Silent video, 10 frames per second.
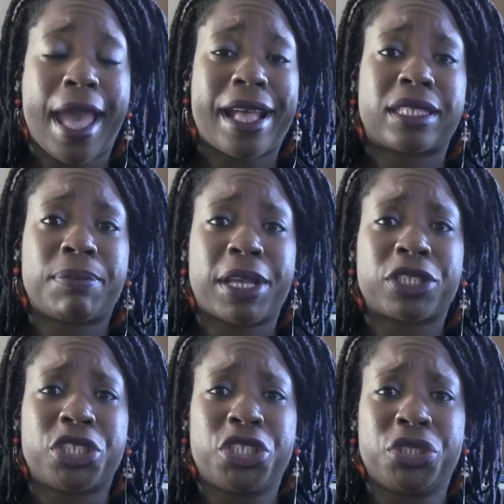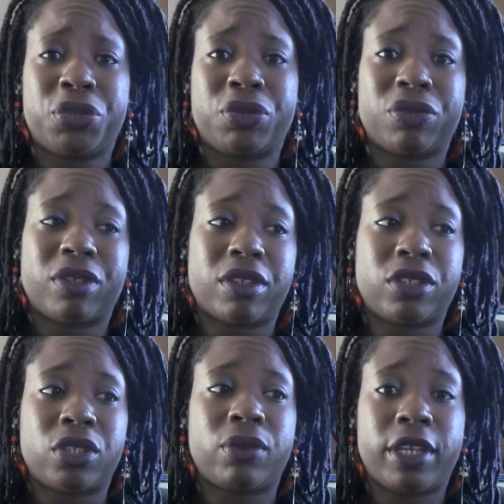aspects to
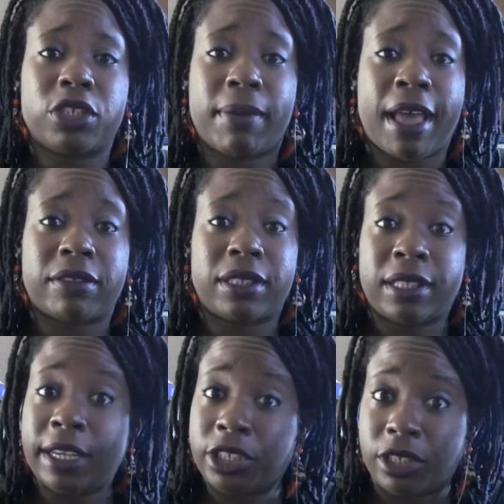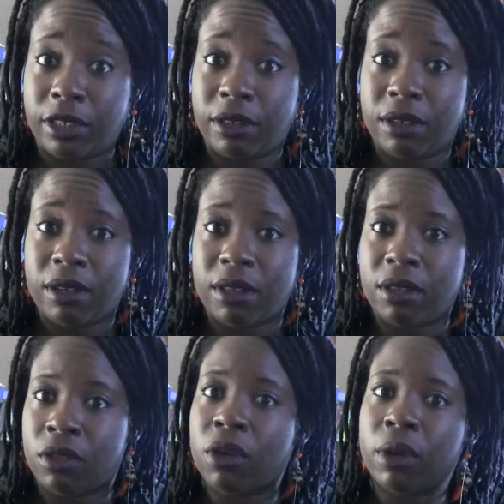to each math session,
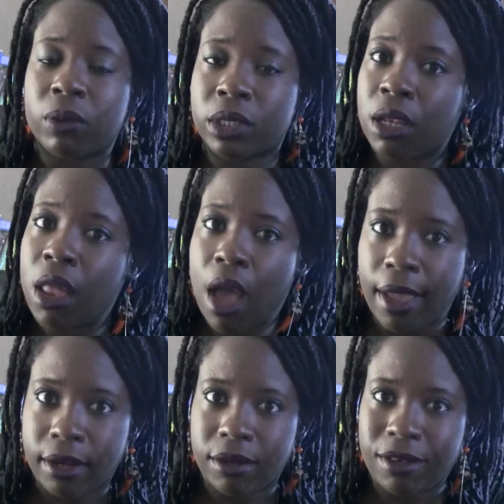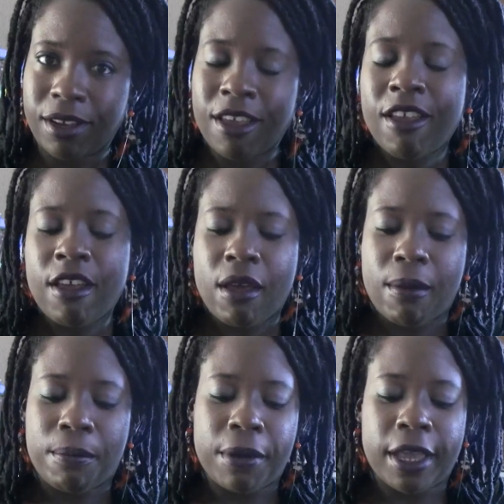though it was a lot.
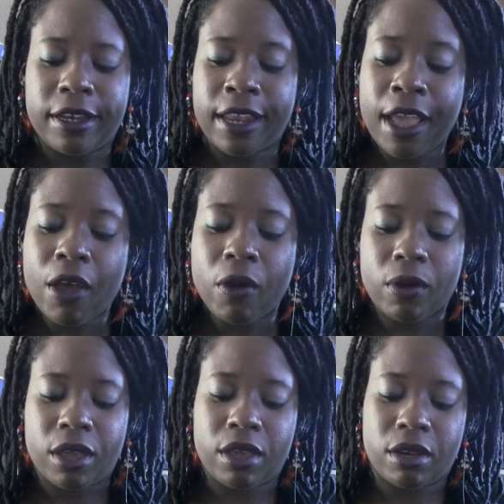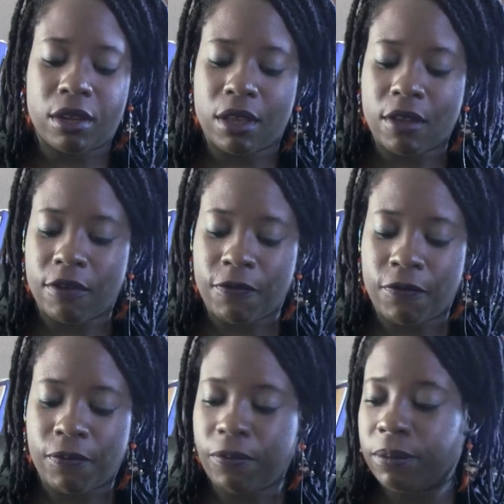But now in
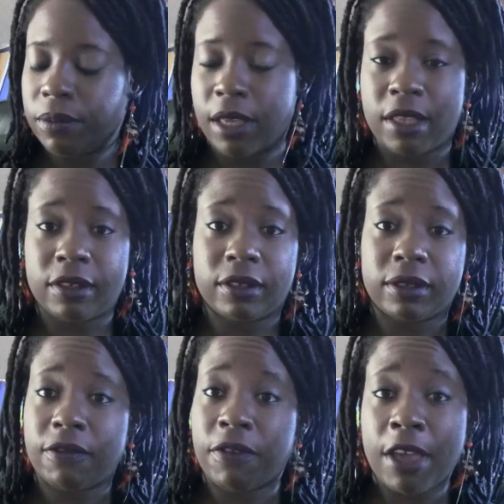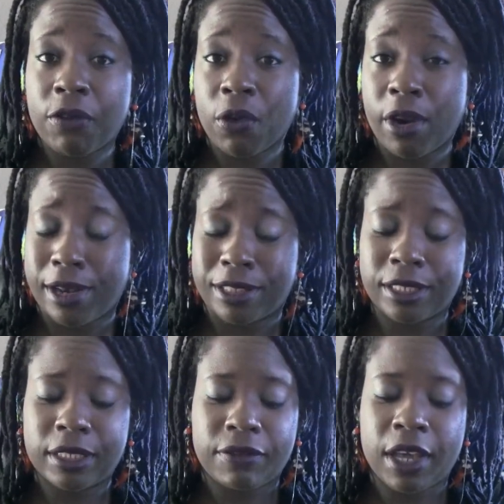in 5-4 and in
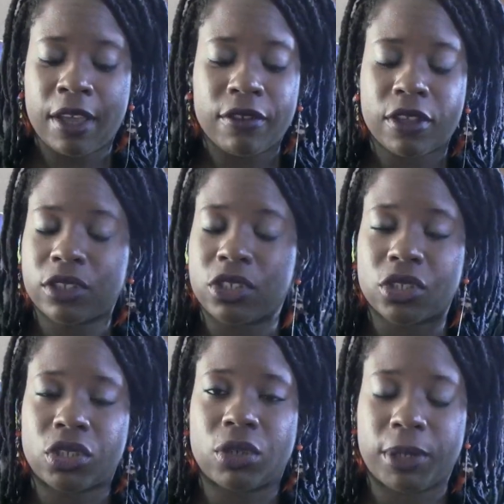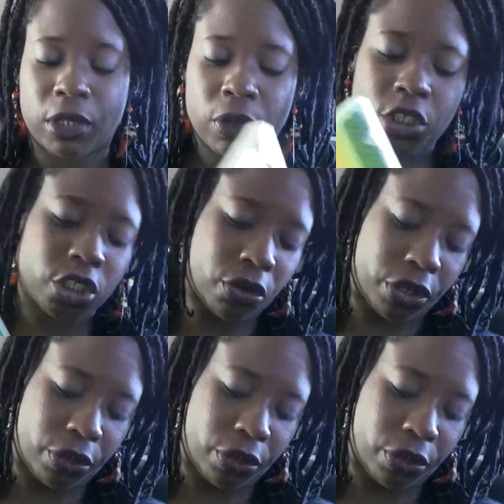6-5, there's just so much. I want to show